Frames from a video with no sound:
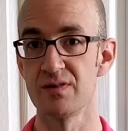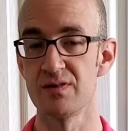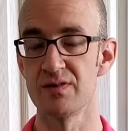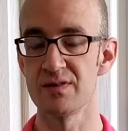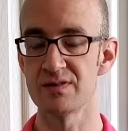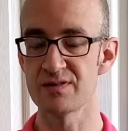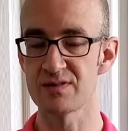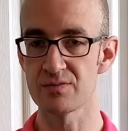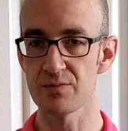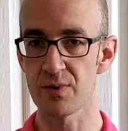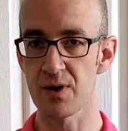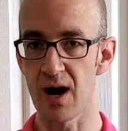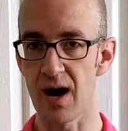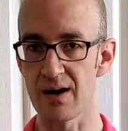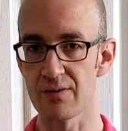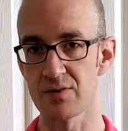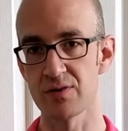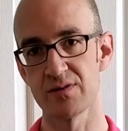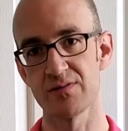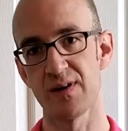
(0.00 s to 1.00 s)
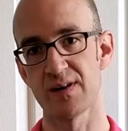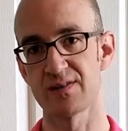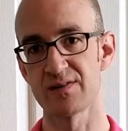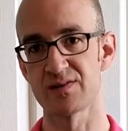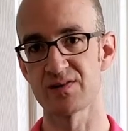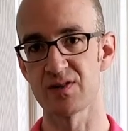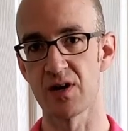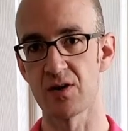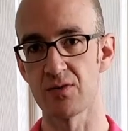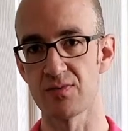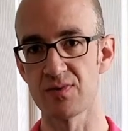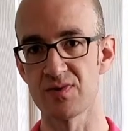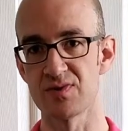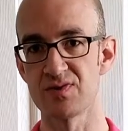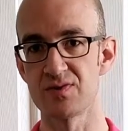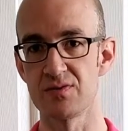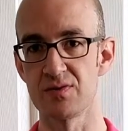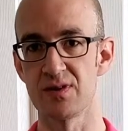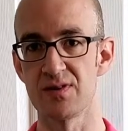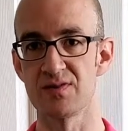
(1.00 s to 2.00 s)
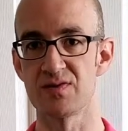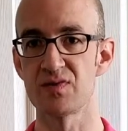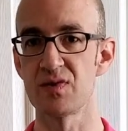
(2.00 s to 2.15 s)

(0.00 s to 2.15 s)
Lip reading: This is where I really like to start with students.